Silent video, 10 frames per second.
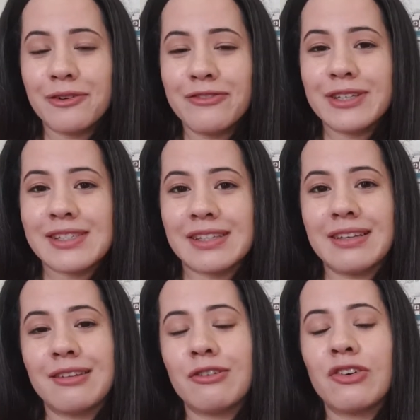Obviously,
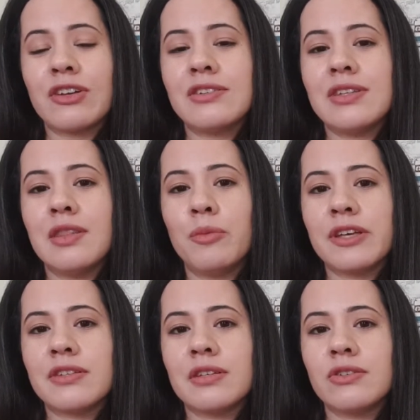they're not going to say the
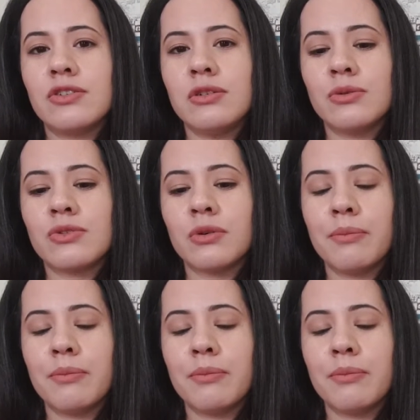best things to you, so